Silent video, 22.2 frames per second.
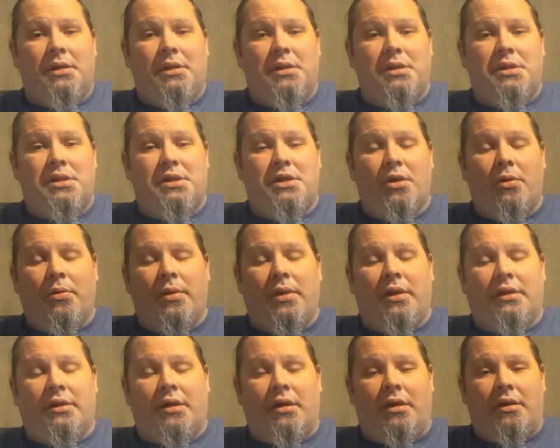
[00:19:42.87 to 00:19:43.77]
Just so
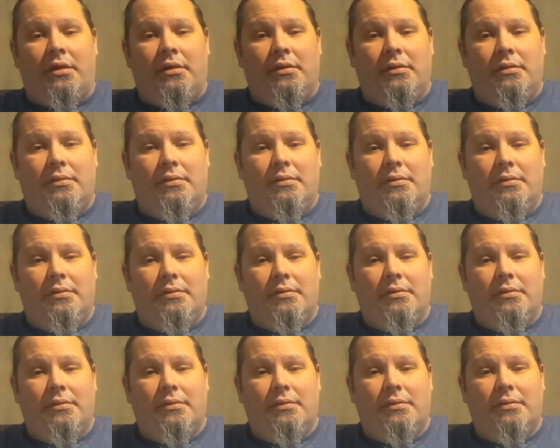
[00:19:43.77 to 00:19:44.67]
well done.
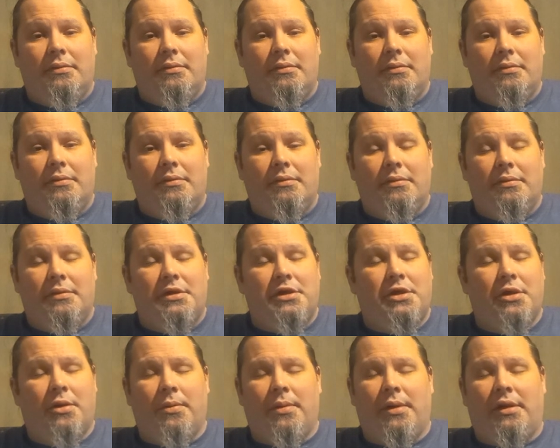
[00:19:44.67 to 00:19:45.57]

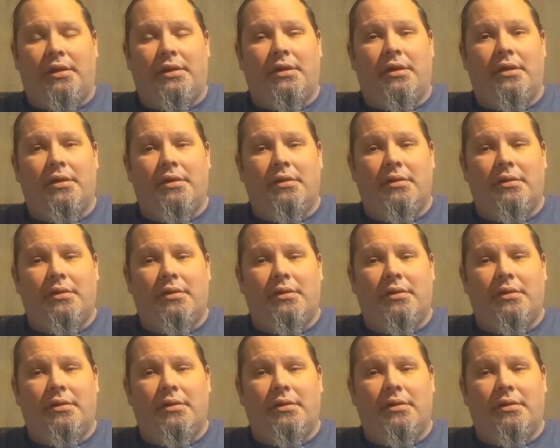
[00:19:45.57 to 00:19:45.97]
So well